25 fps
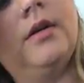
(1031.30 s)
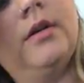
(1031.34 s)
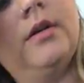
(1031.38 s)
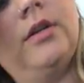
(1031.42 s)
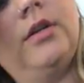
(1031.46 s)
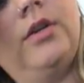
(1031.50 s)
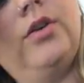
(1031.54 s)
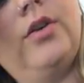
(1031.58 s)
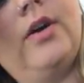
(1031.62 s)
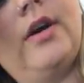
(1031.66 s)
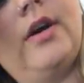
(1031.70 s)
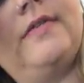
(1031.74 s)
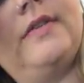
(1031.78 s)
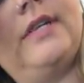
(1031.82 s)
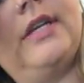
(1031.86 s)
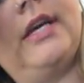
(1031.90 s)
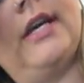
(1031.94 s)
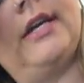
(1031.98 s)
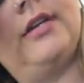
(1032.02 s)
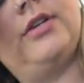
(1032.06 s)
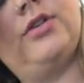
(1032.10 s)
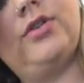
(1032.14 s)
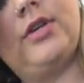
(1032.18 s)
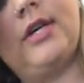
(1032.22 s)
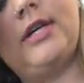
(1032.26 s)
You have to
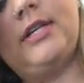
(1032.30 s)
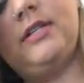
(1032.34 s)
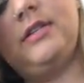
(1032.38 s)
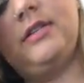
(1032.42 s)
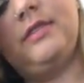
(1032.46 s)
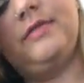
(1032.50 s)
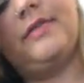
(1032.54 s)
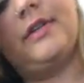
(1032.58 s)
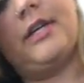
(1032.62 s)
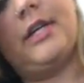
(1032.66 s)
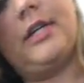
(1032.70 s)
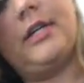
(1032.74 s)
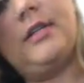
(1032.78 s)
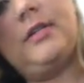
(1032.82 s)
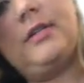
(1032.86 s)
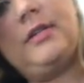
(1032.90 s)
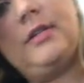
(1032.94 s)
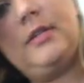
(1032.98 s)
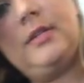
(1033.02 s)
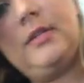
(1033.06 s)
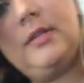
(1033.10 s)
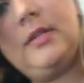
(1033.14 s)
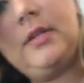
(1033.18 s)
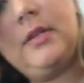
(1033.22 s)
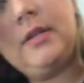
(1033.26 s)
get dressed
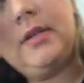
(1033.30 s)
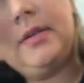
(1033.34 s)
first.